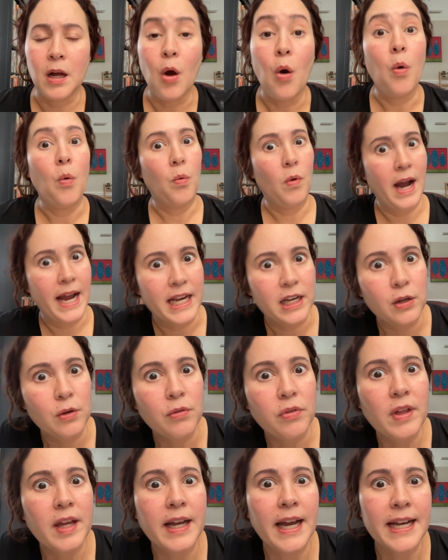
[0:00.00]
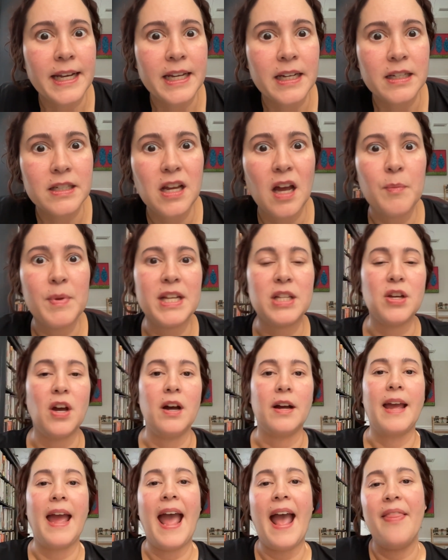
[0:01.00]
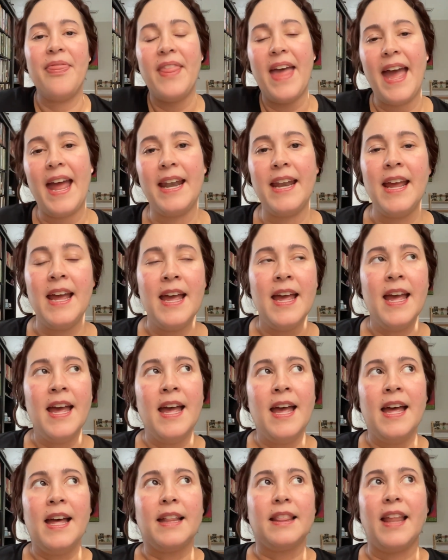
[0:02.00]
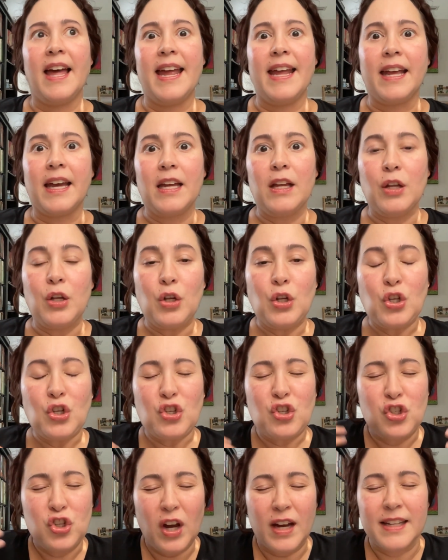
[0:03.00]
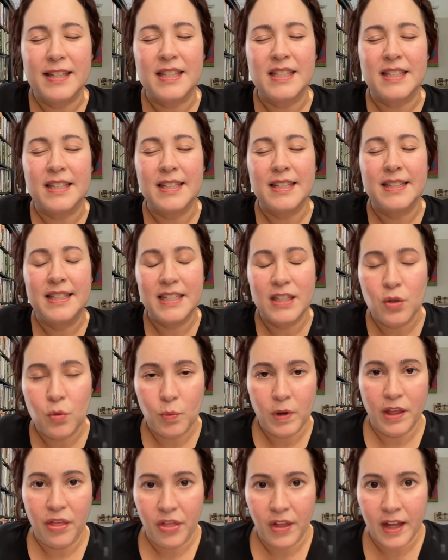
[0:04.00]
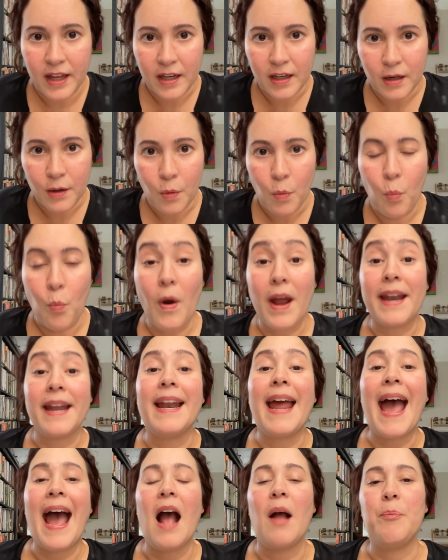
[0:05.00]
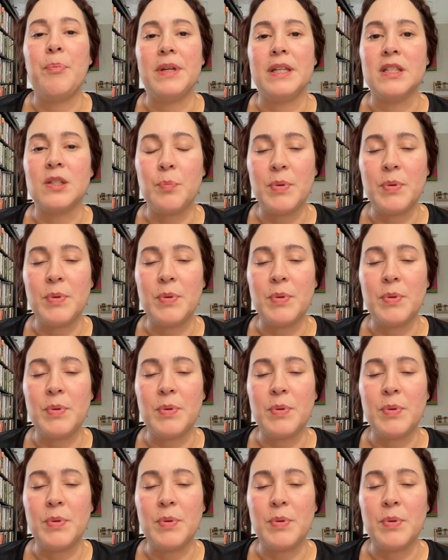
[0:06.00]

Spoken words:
Why do you think I need a tummy tuck? And then, just deal with it when it happens.